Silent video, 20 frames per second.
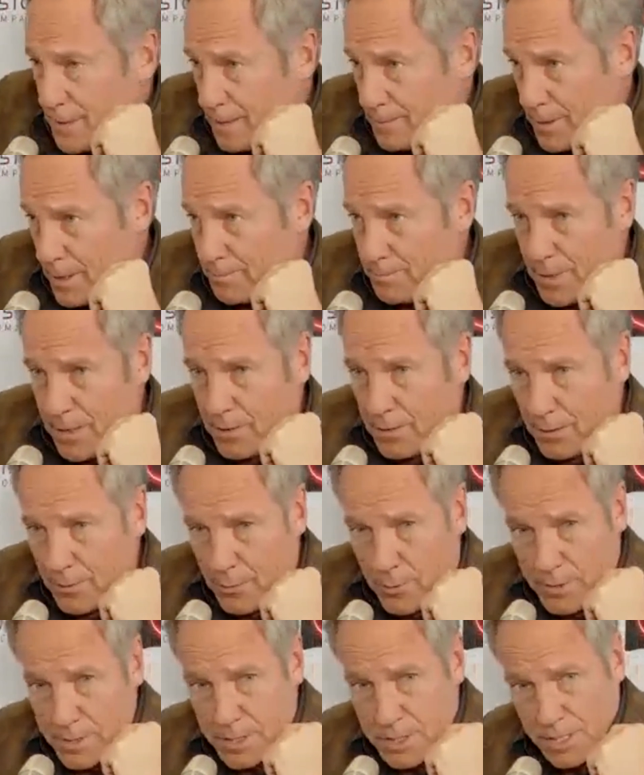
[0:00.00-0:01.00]
Apparently
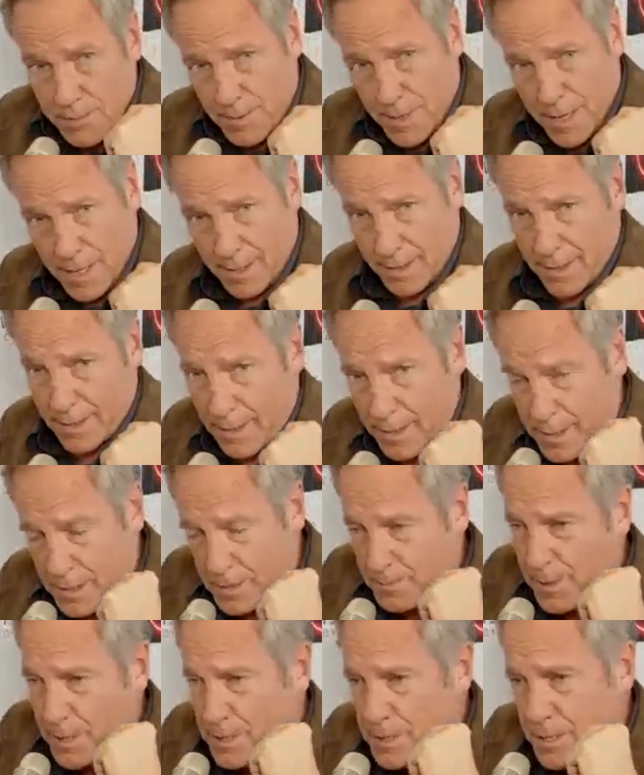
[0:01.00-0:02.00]
we're at CPAC, and I got a
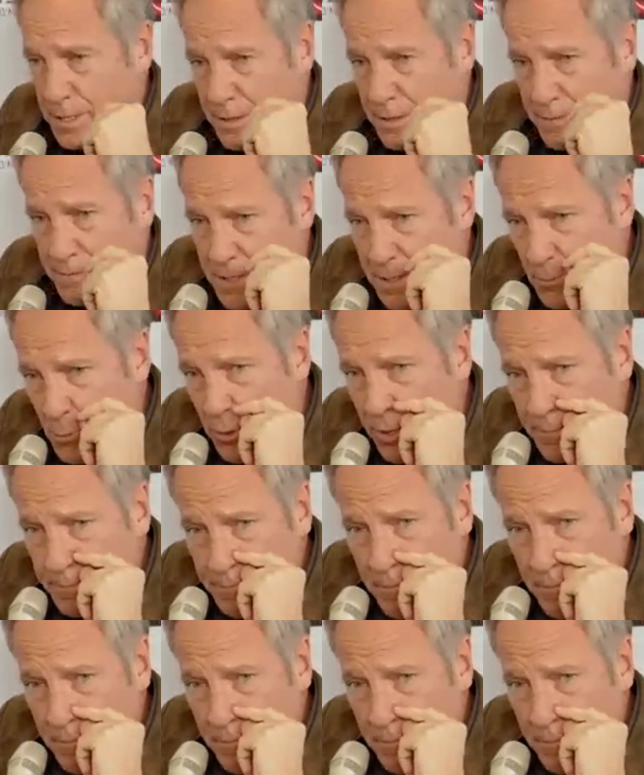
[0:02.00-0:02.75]
speech to give somewhere.